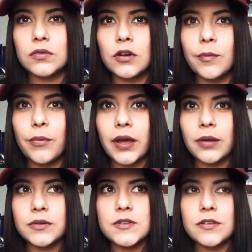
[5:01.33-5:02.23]
couple
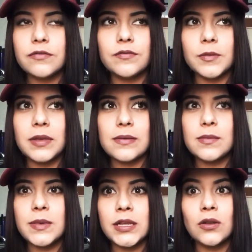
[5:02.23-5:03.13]
hours of the baby
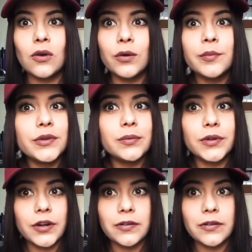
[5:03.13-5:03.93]
being home, we were